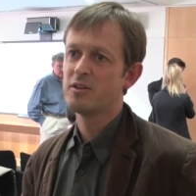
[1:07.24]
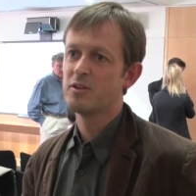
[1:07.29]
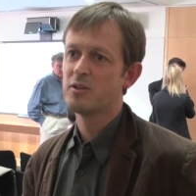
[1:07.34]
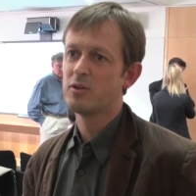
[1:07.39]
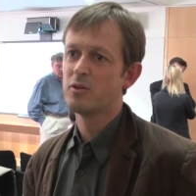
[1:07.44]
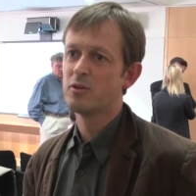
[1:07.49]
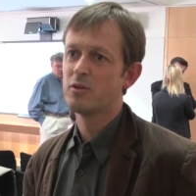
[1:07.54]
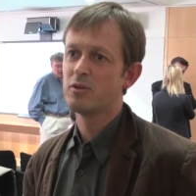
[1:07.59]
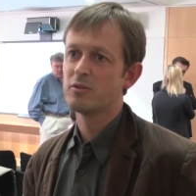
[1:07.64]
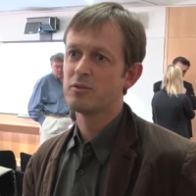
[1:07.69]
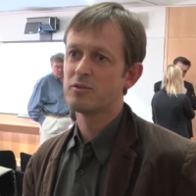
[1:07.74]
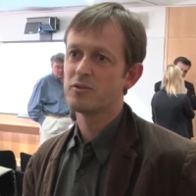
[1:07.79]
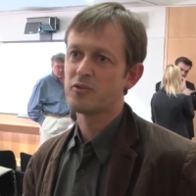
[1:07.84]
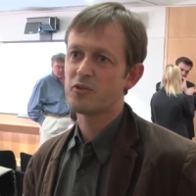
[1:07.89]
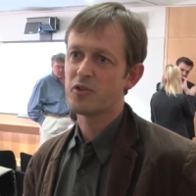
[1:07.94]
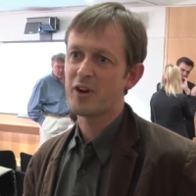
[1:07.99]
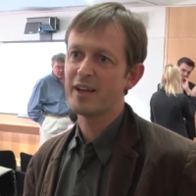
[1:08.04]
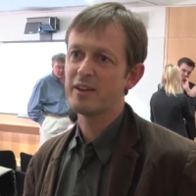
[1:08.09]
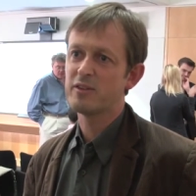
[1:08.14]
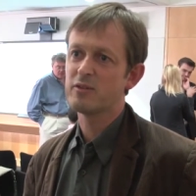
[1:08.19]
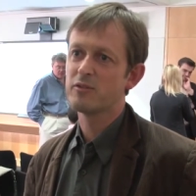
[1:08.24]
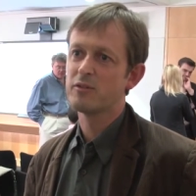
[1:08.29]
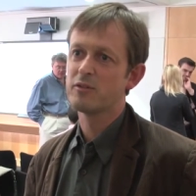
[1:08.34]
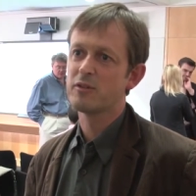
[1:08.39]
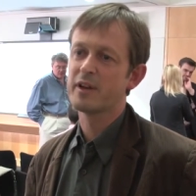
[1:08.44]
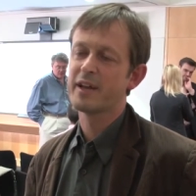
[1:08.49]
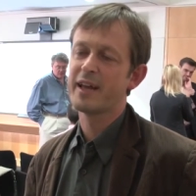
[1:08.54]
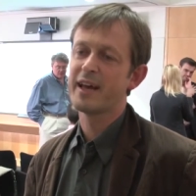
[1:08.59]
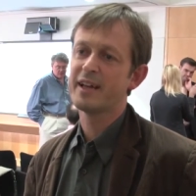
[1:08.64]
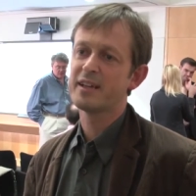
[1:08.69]
to try to
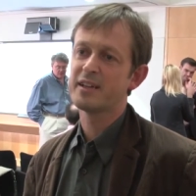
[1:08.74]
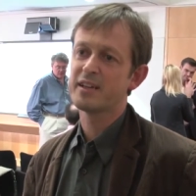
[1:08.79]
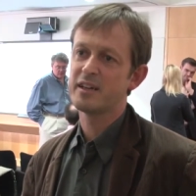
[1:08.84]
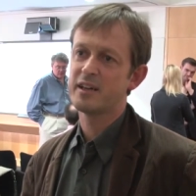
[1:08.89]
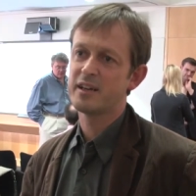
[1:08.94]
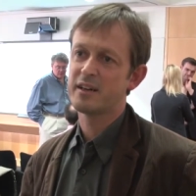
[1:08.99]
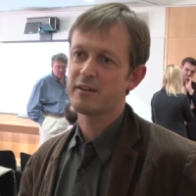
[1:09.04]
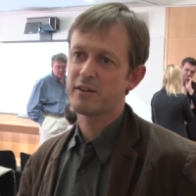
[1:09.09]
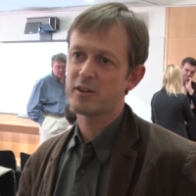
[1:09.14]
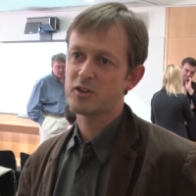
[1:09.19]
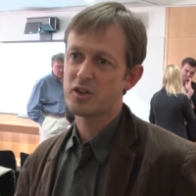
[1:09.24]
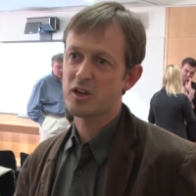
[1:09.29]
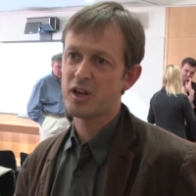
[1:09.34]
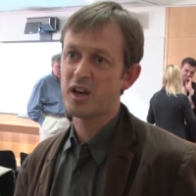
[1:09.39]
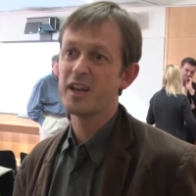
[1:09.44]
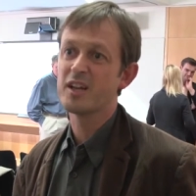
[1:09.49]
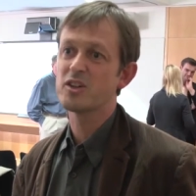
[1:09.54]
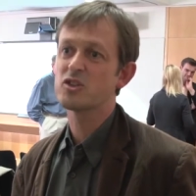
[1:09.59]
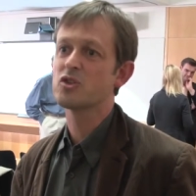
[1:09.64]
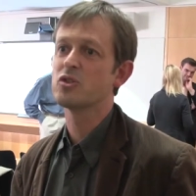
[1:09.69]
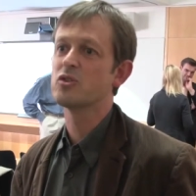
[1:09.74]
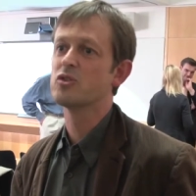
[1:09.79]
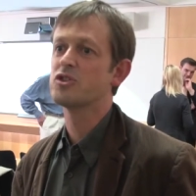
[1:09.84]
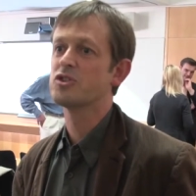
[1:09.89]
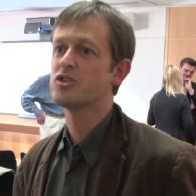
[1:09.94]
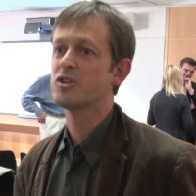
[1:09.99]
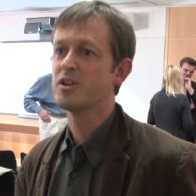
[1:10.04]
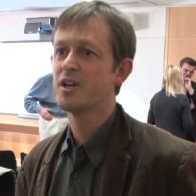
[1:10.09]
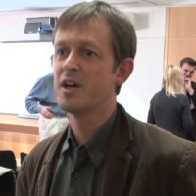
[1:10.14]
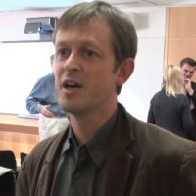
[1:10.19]
get a clear
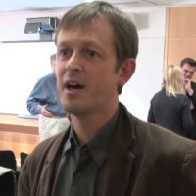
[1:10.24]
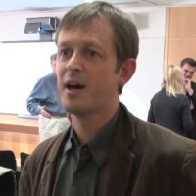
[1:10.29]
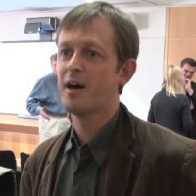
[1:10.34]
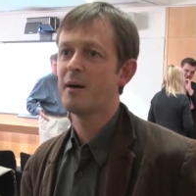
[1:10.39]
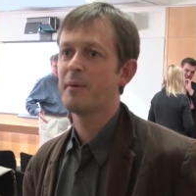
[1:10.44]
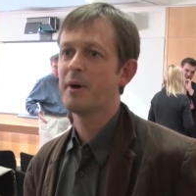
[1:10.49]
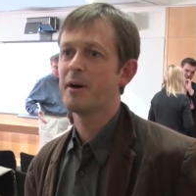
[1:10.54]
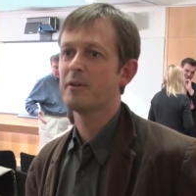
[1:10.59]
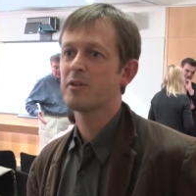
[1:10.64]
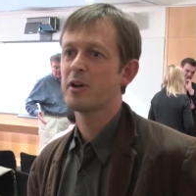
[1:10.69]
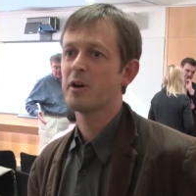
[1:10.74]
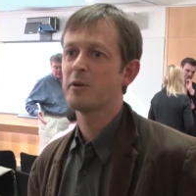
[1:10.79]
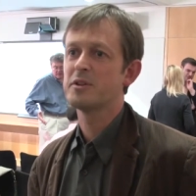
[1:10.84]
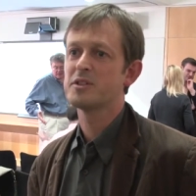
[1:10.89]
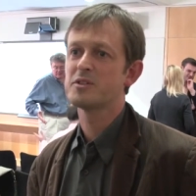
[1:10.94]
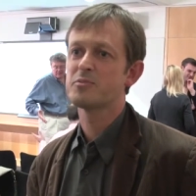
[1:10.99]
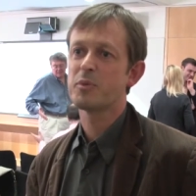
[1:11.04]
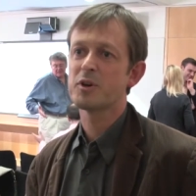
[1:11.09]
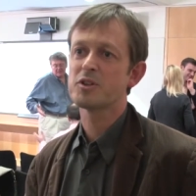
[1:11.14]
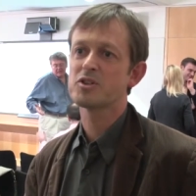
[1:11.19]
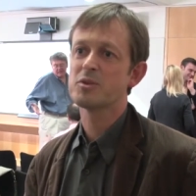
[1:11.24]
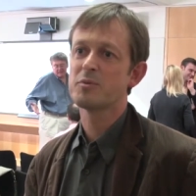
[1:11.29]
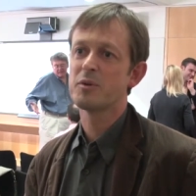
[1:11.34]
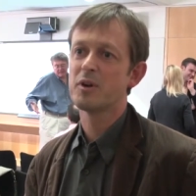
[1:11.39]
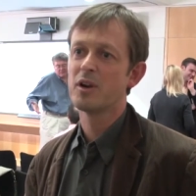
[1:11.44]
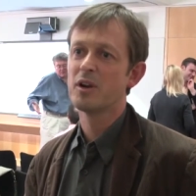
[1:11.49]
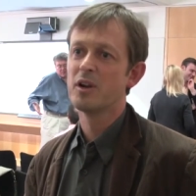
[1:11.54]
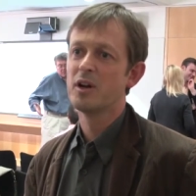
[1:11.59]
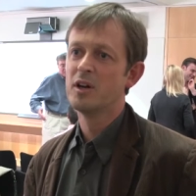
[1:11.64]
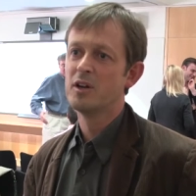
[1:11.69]
solution about how it's
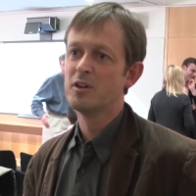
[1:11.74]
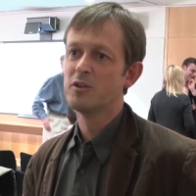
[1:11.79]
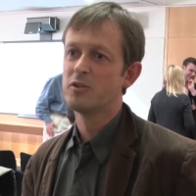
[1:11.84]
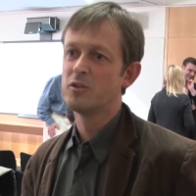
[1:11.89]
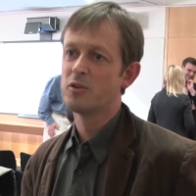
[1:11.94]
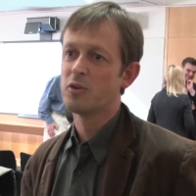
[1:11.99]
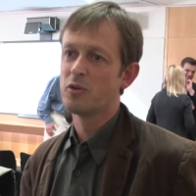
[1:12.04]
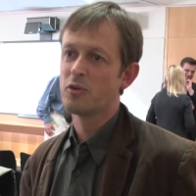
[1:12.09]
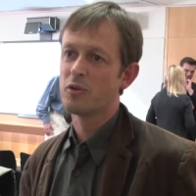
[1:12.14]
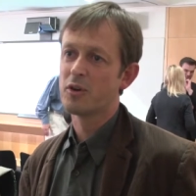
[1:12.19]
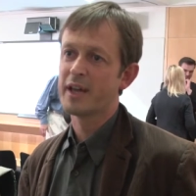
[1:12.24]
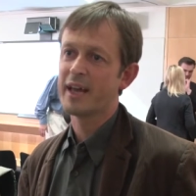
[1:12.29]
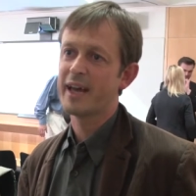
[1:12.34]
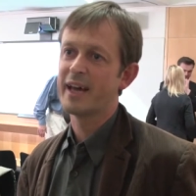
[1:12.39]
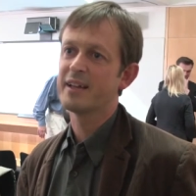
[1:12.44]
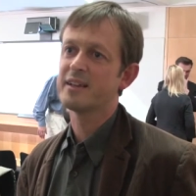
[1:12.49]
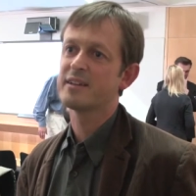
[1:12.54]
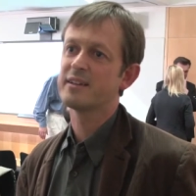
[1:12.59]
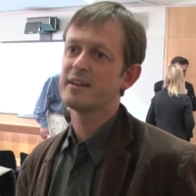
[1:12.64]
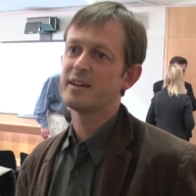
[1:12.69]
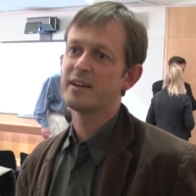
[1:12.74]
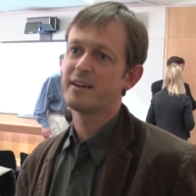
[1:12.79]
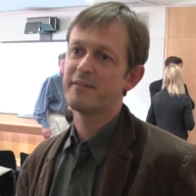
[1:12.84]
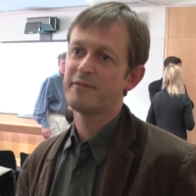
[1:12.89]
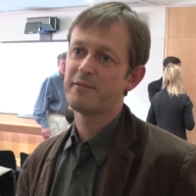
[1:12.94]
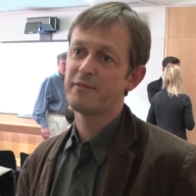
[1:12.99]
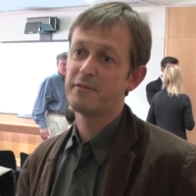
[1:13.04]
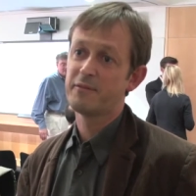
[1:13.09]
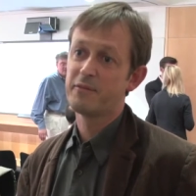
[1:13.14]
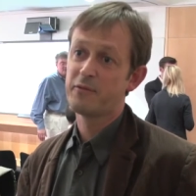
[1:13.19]
possible to get uh,
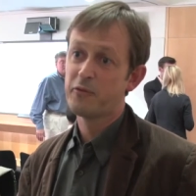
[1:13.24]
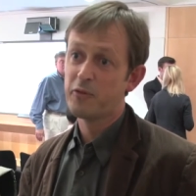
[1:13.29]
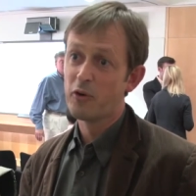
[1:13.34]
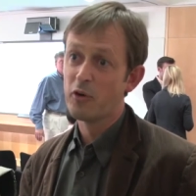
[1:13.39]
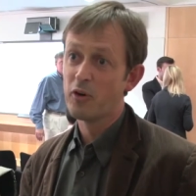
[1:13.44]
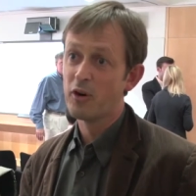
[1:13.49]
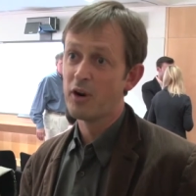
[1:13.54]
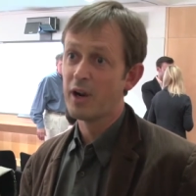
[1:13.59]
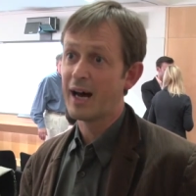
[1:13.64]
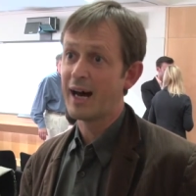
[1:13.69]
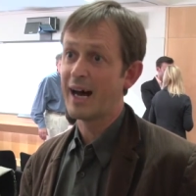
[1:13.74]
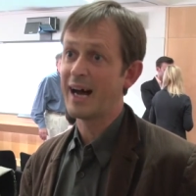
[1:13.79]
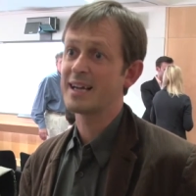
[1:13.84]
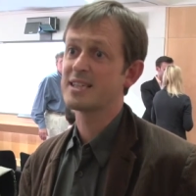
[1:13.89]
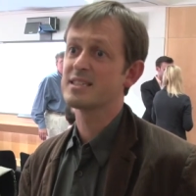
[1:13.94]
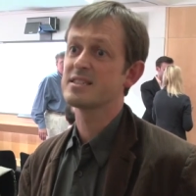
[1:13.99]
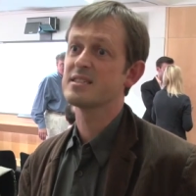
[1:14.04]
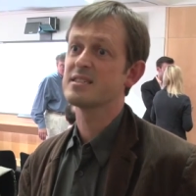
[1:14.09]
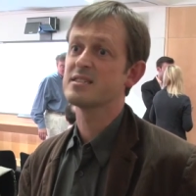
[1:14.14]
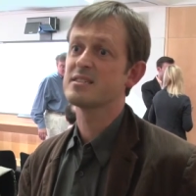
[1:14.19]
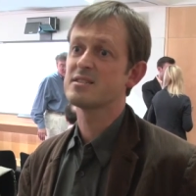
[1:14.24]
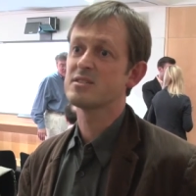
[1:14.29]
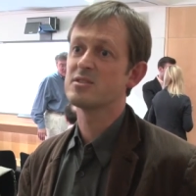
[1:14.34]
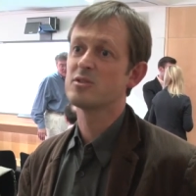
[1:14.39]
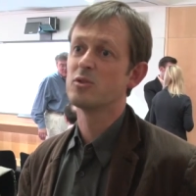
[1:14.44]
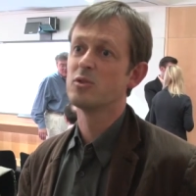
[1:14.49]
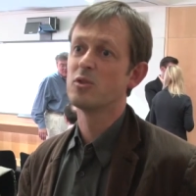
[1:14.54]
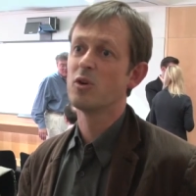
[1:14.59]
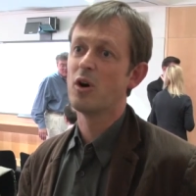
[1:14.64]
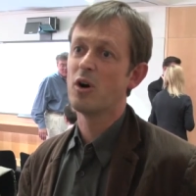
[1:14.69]
full access
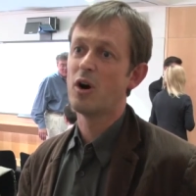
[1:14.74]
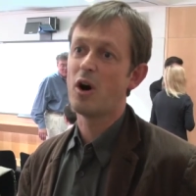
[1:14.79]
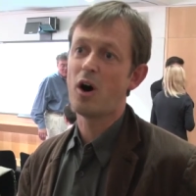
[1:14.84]
to